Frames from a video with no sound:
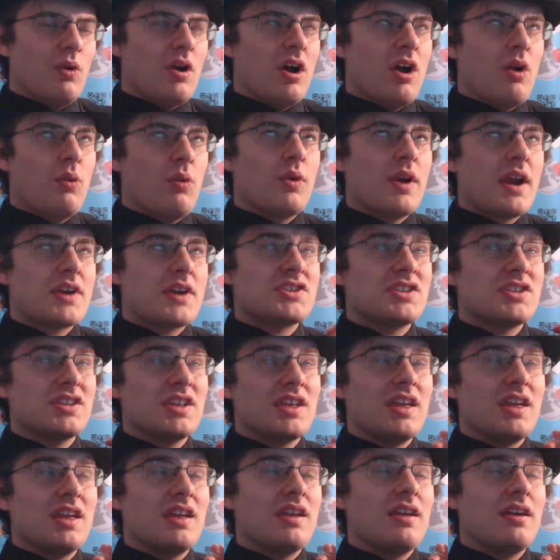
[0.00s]

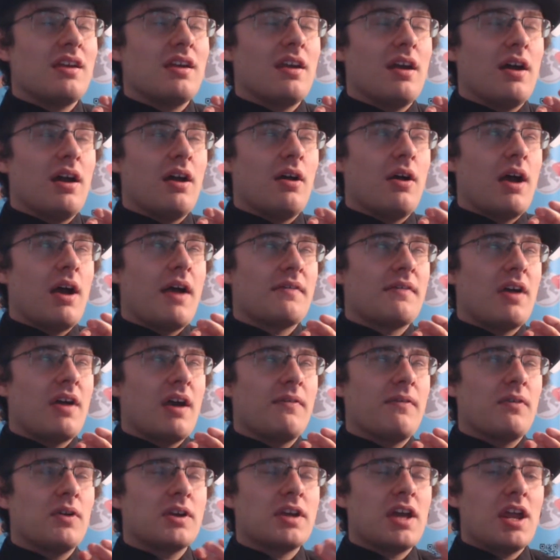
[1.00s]
actually I've
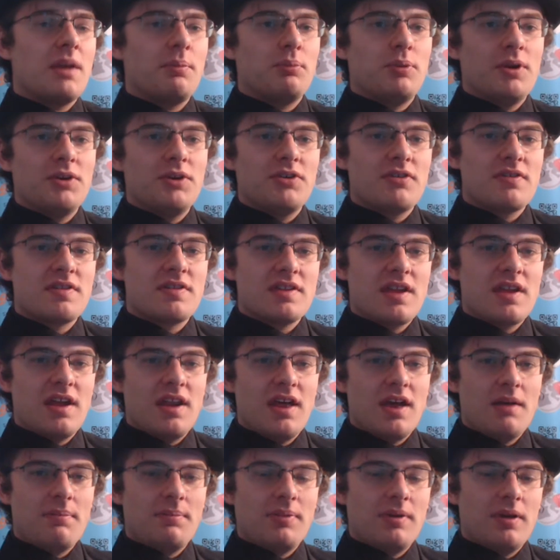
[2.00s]
already got a printer set
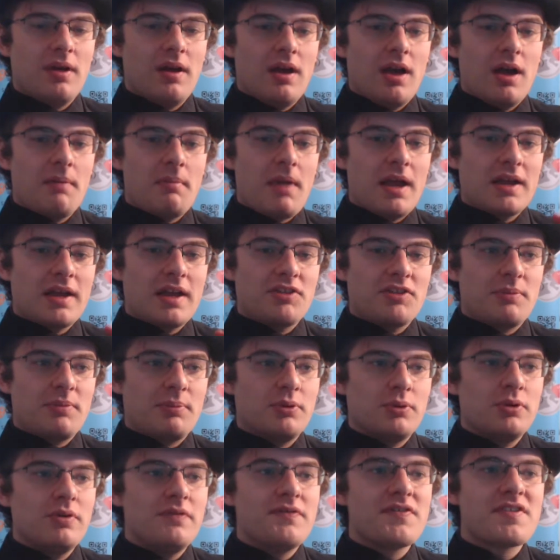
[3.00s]
up. I got the
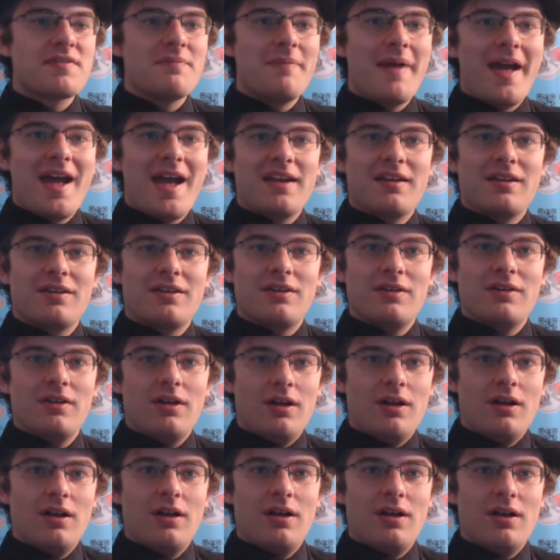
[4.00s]
proofs back,
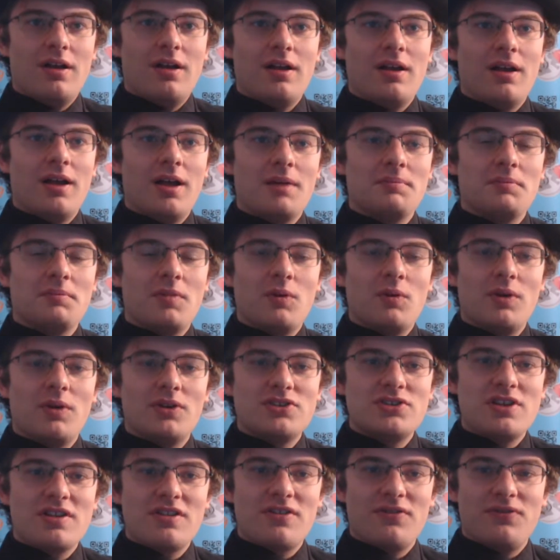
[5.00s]
which
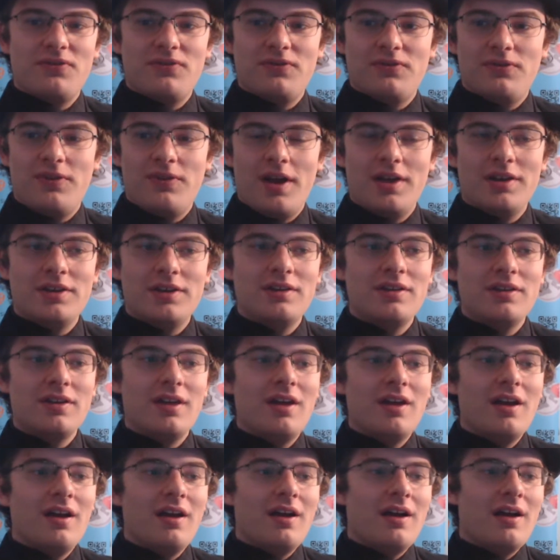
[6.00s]
is fun,
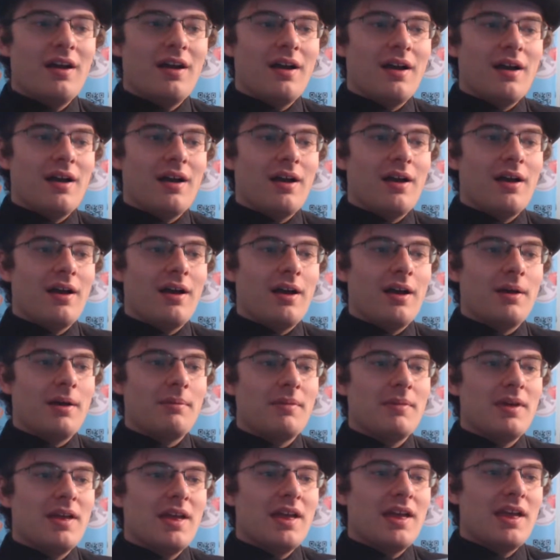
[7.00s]
and
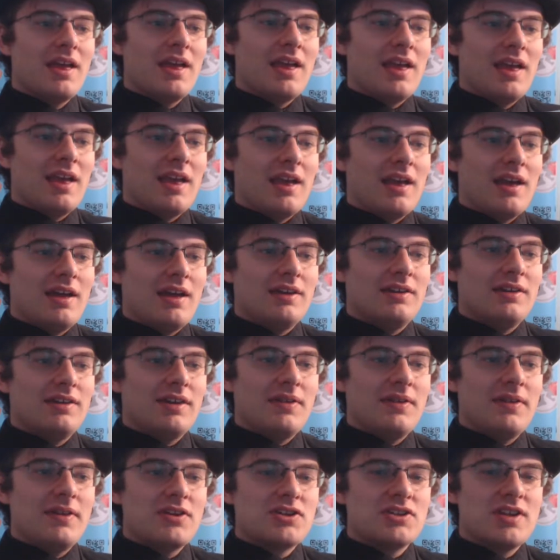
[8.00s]

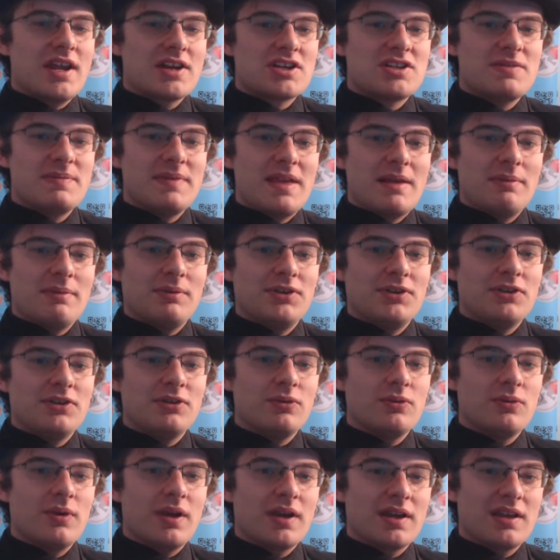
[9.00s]
they should actually be able
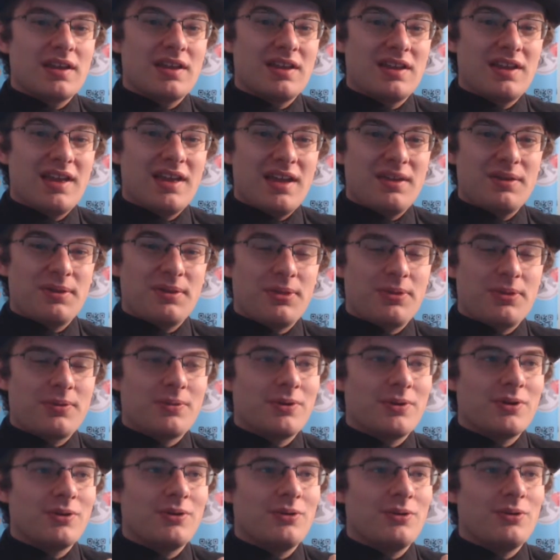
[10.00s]
to get
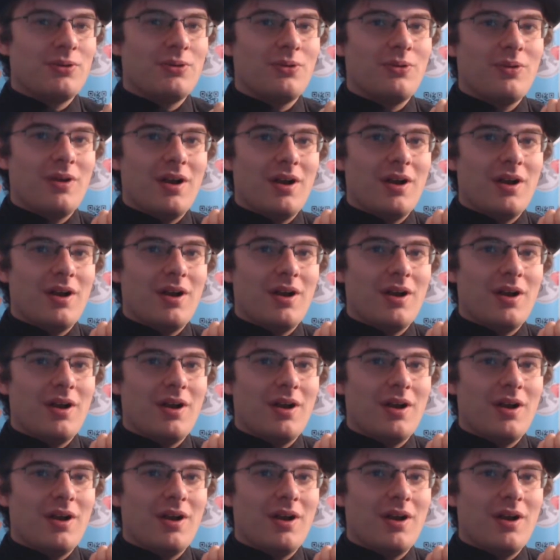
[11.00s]
through